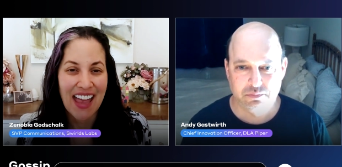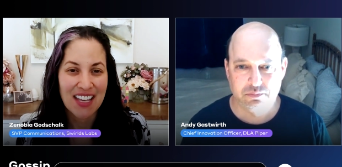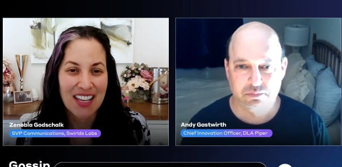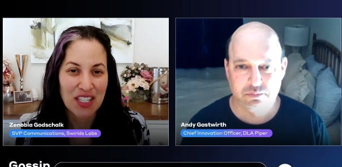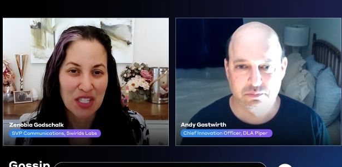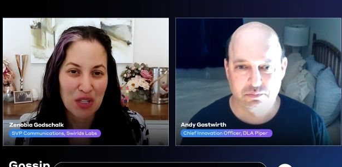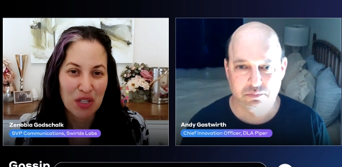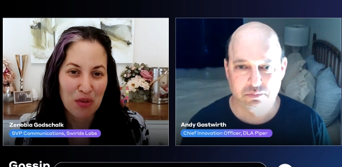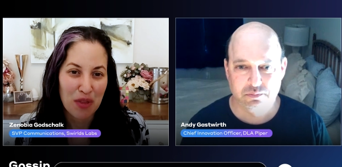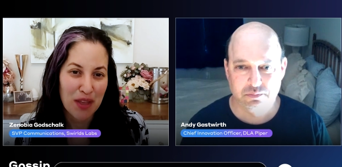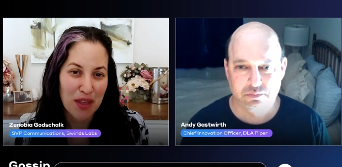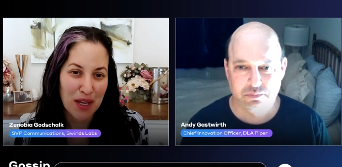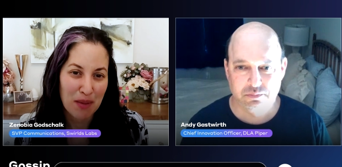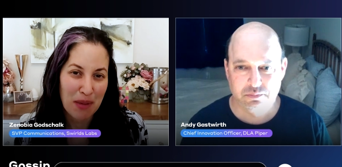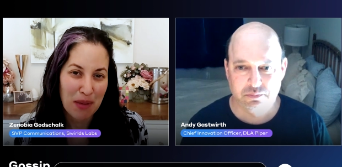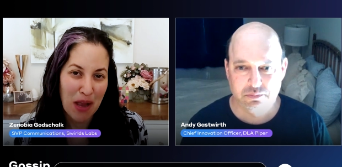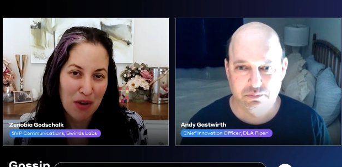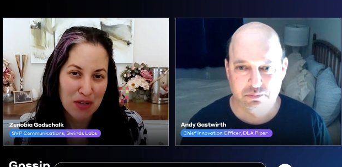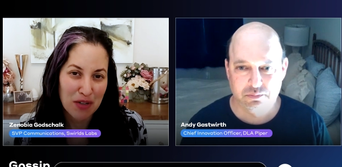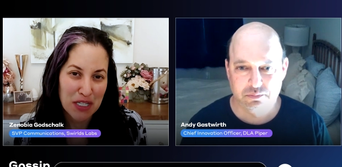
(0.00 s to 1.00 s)
Speaker 1: As you think
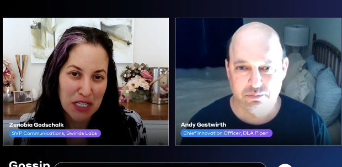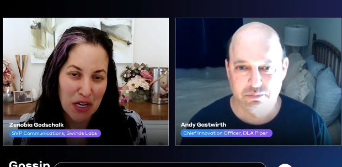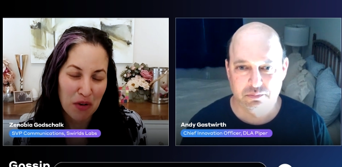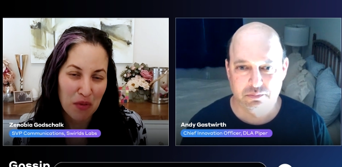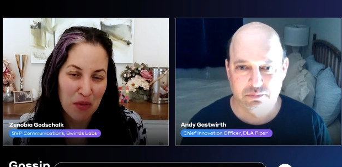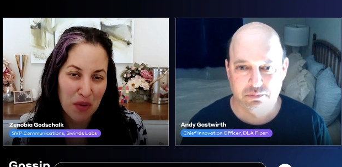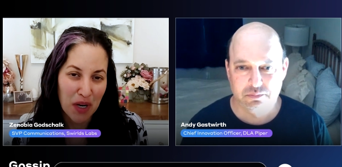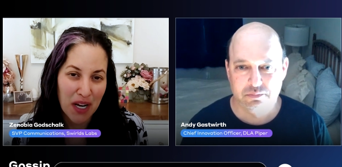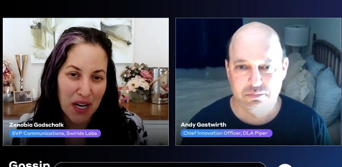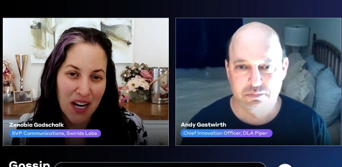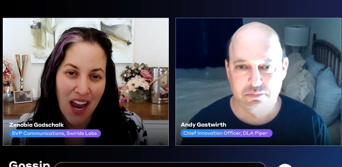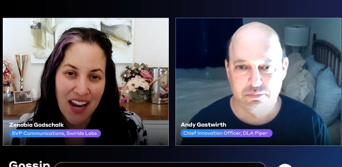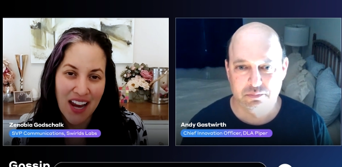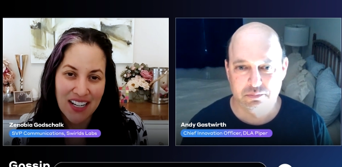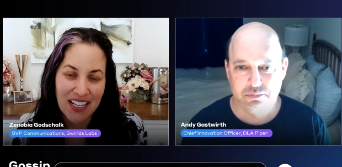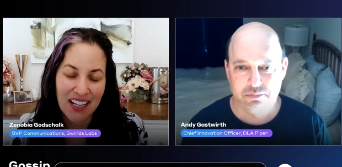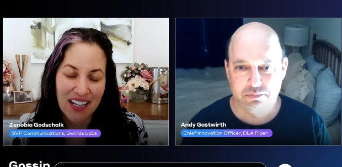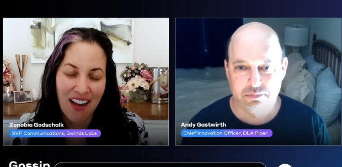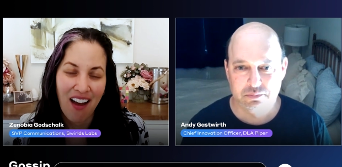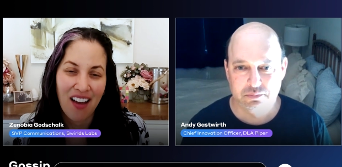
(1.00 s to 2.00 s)
about, you know,
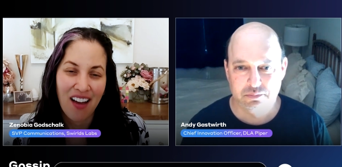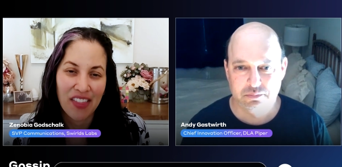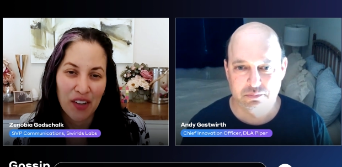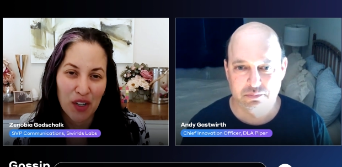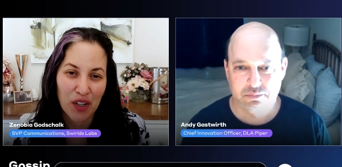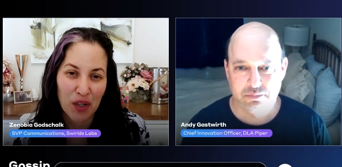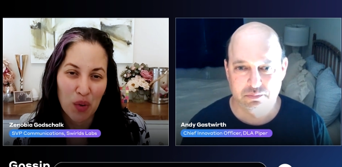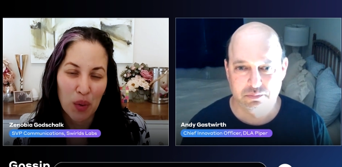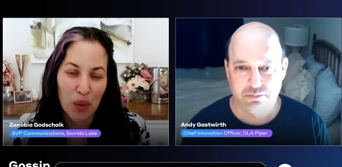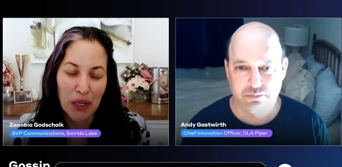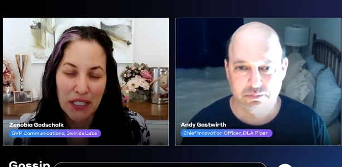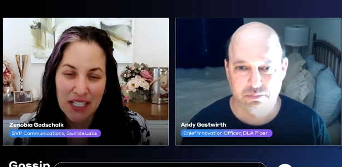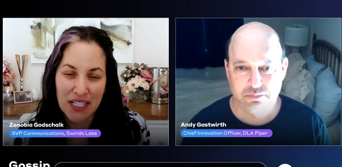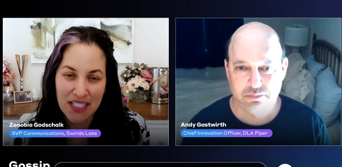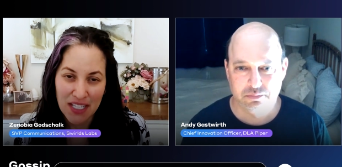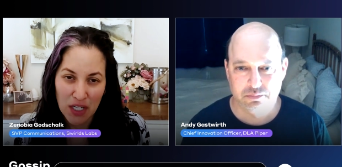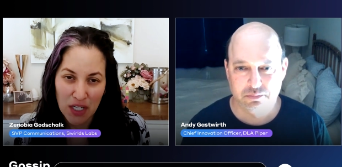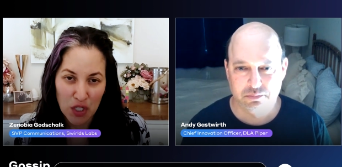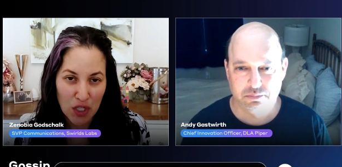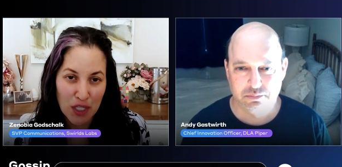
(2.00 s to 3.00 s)
guiding other
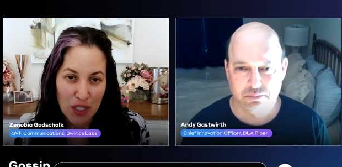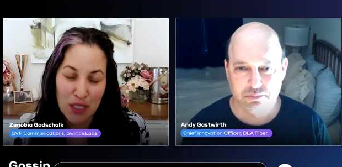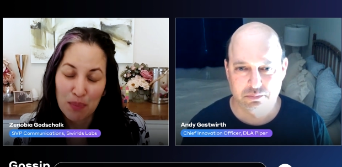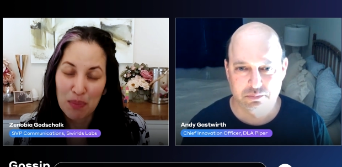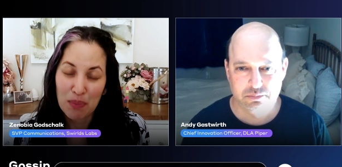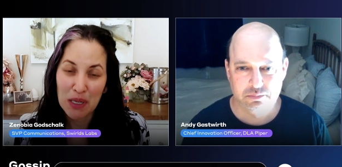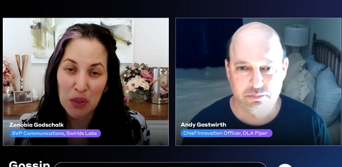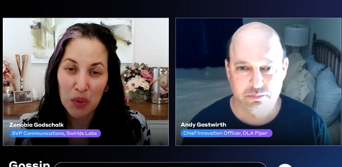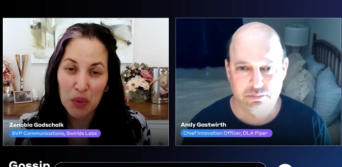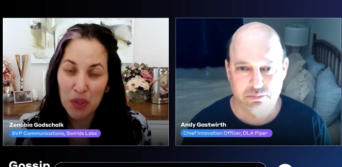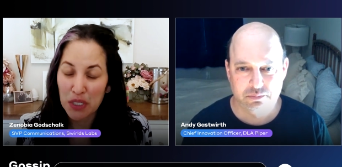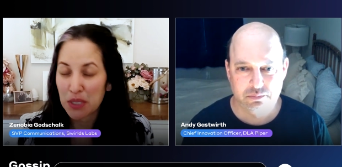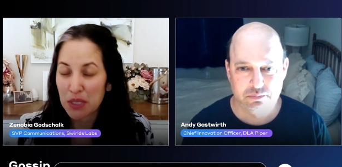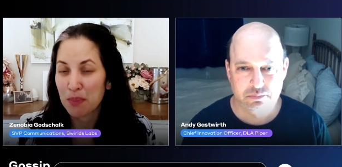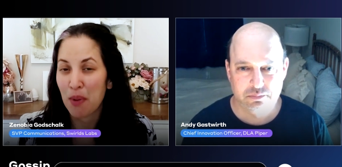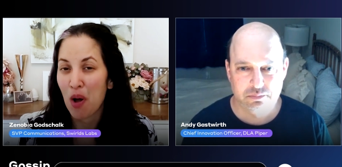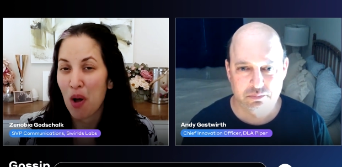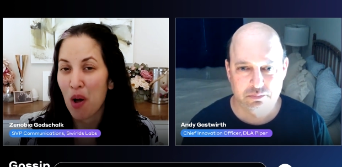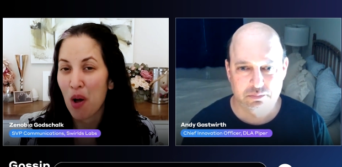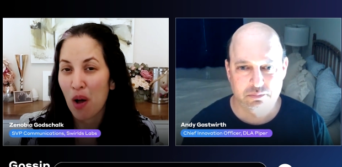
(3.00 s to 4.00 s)
organizations, big or
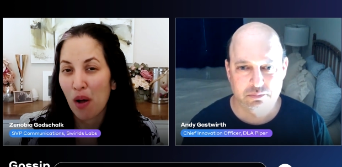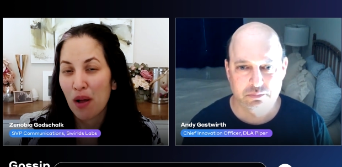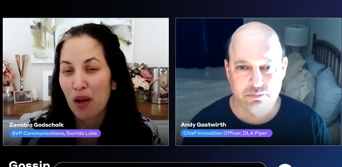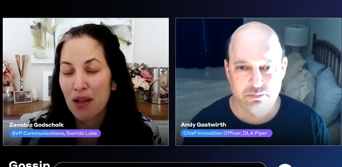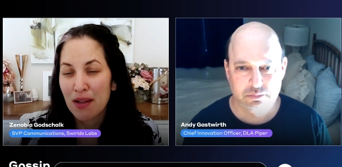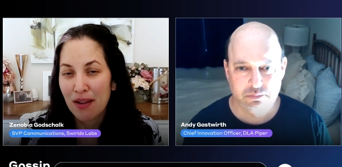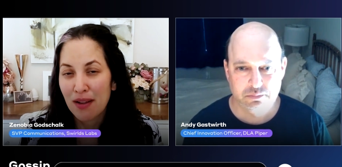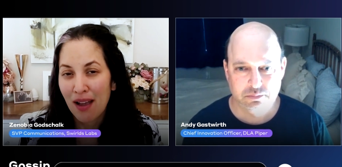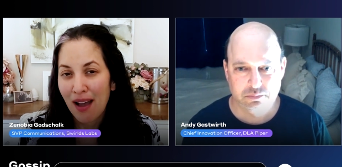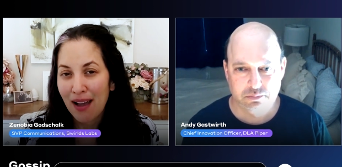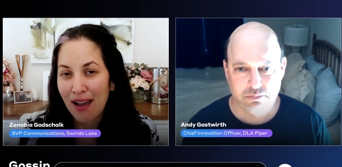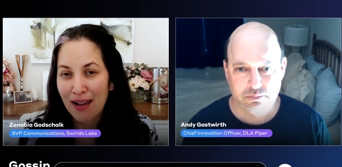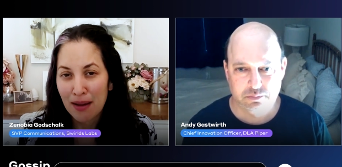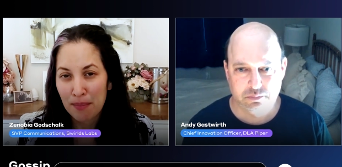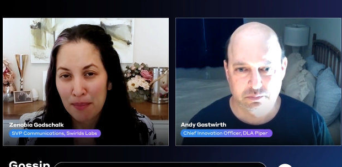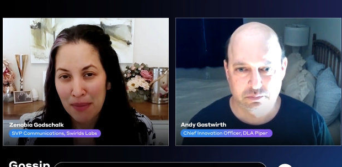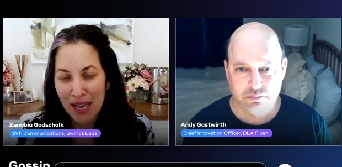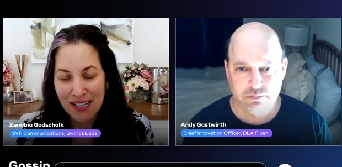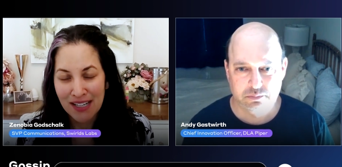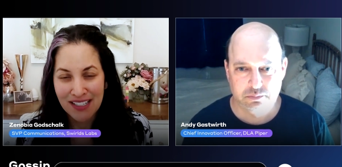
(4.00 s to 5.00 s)
small,
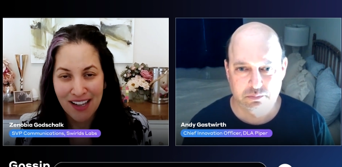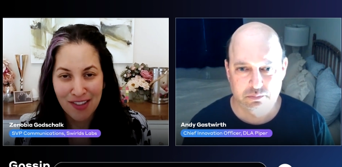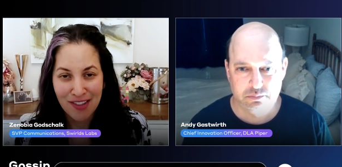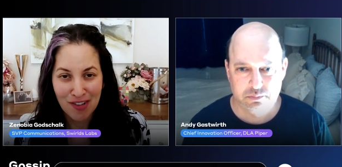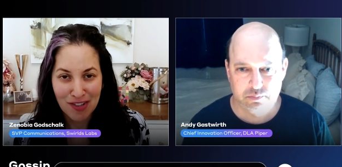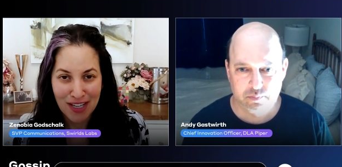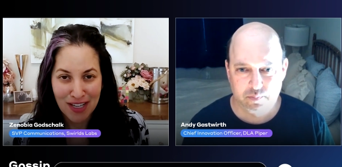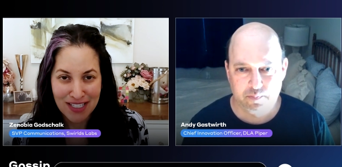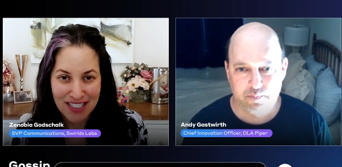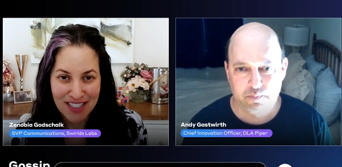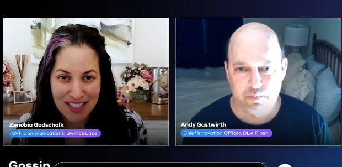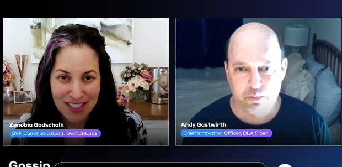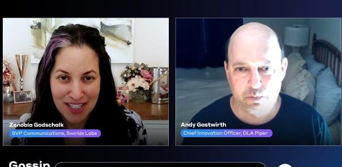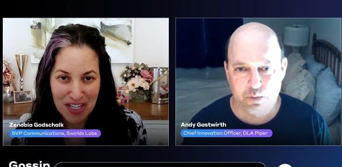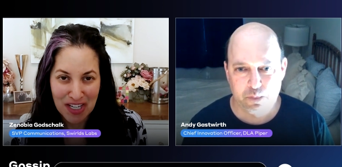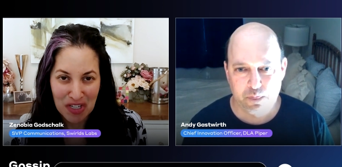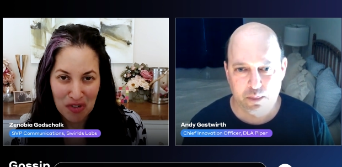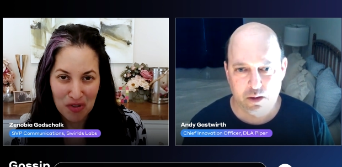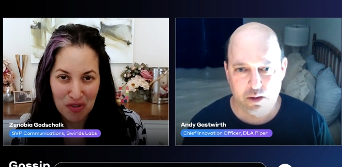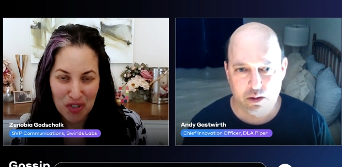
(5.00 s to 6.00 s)
um, any other lessons
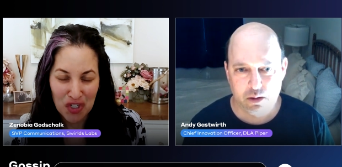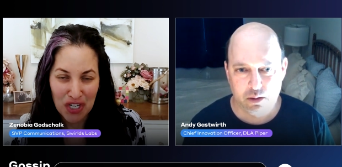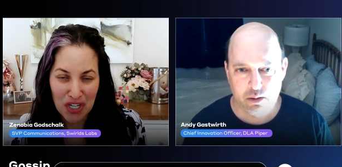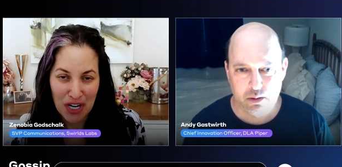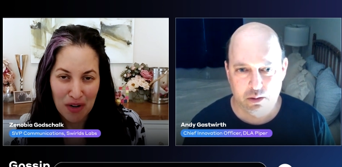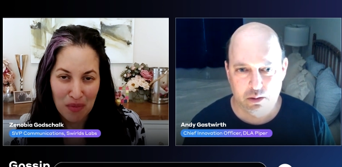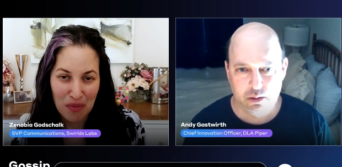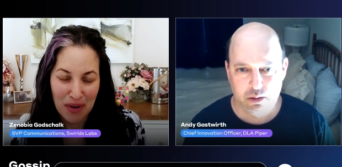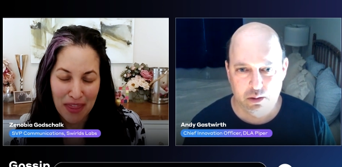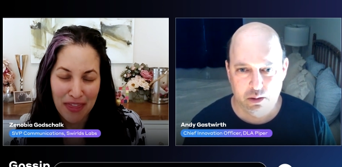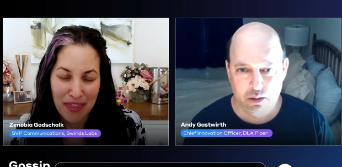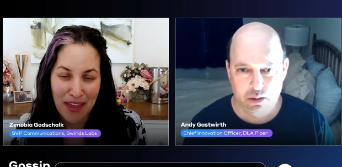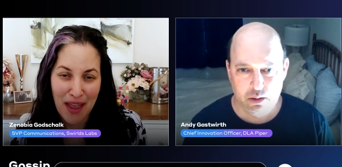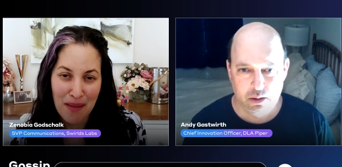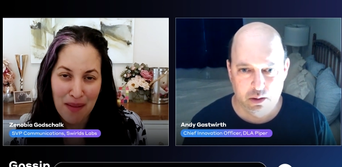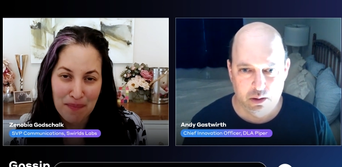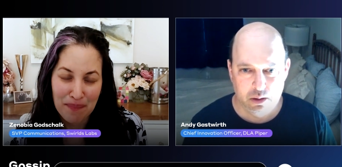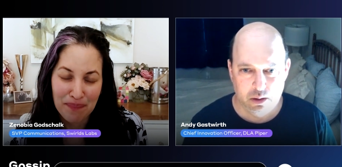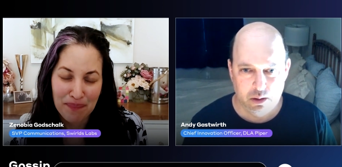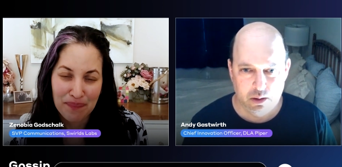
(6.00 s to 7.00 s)
that you'd share with them?